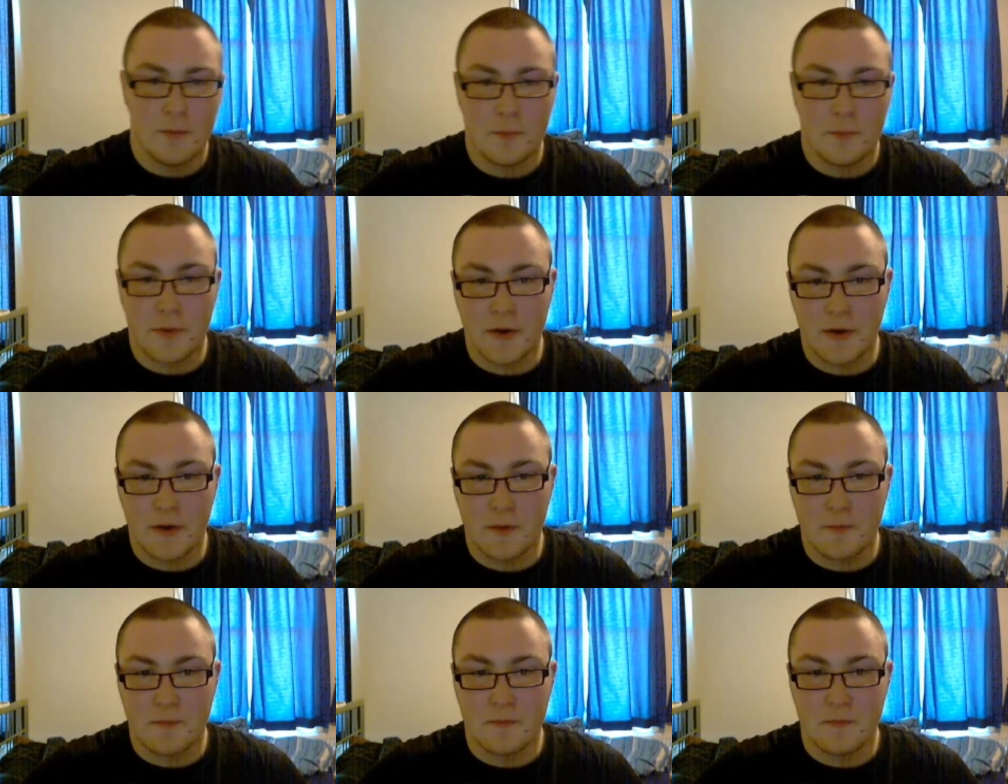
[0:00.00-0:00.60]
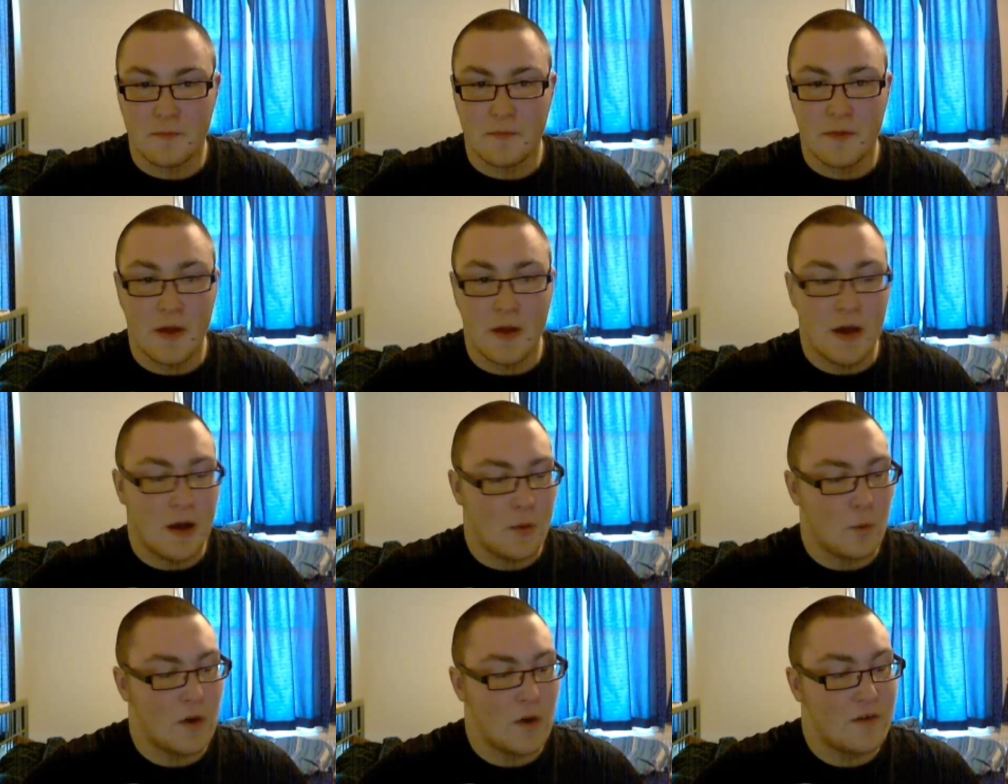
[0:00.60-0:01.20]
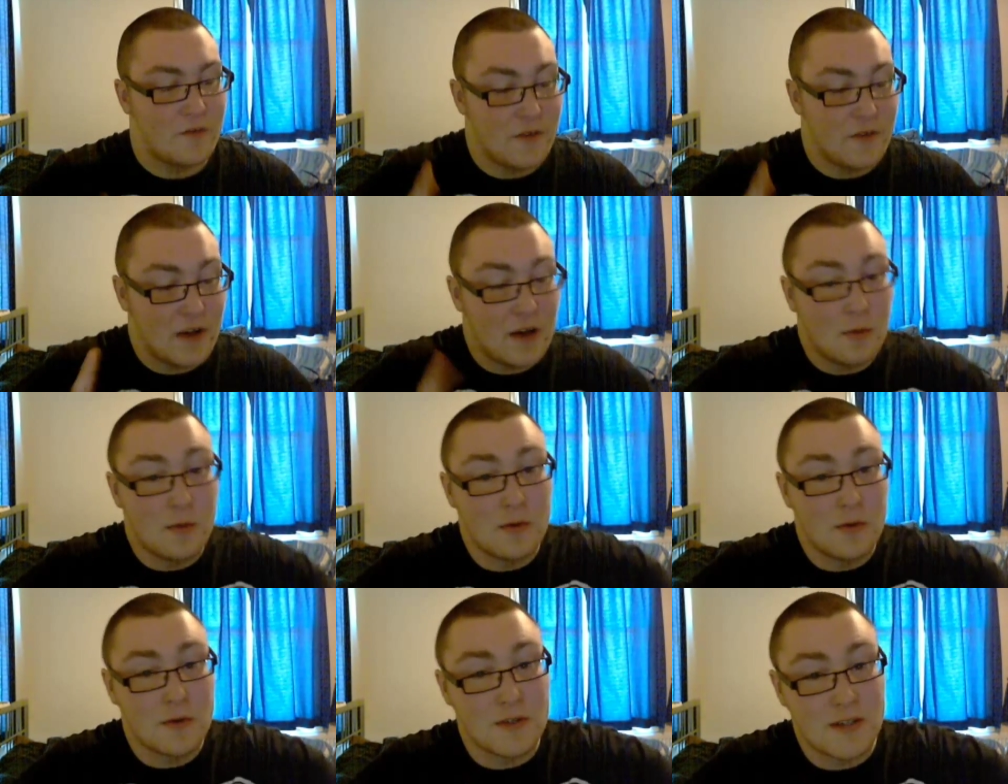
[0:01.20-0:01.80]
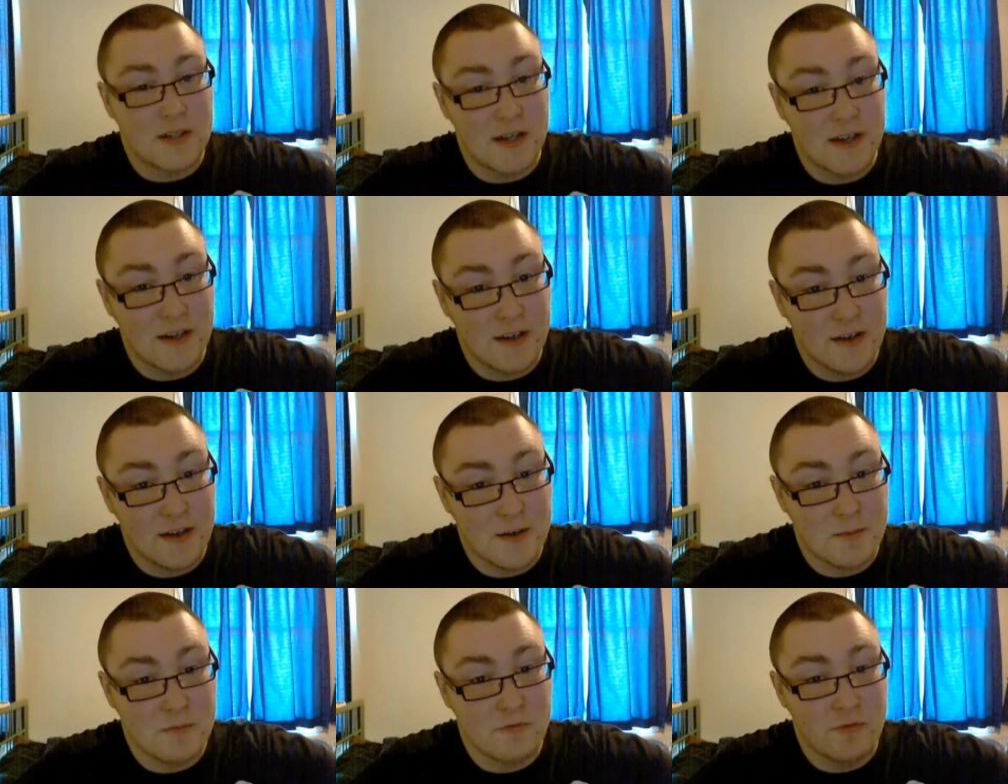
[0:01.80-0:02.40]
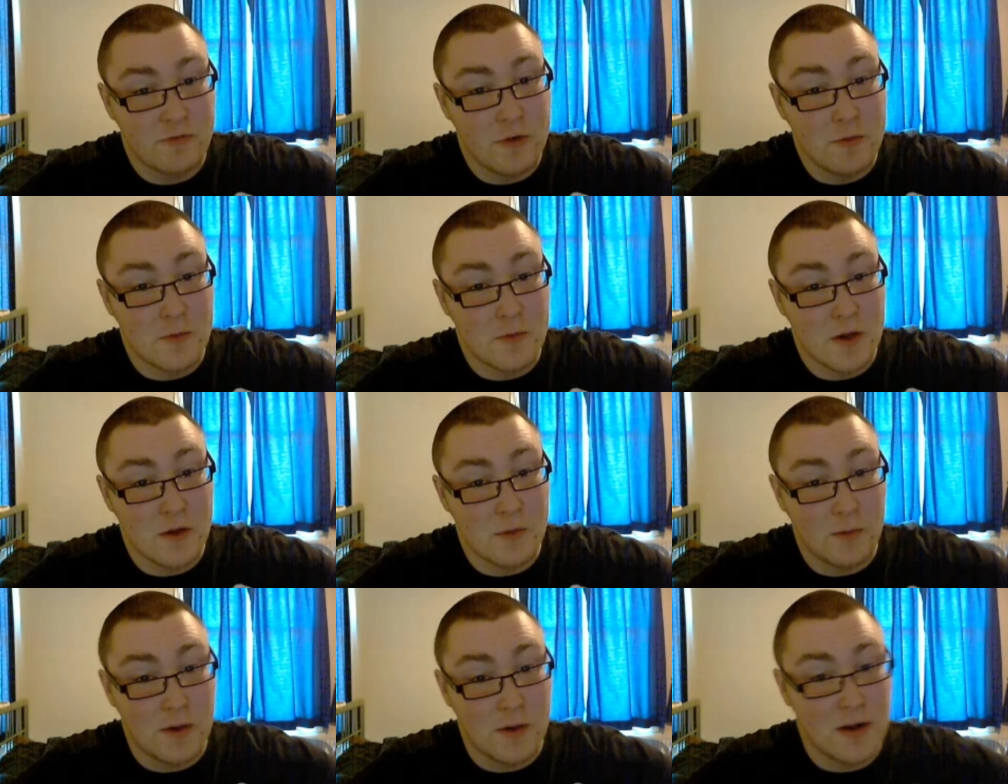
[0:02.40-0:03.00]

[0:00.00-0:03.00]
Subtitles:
But one thing I will say, room note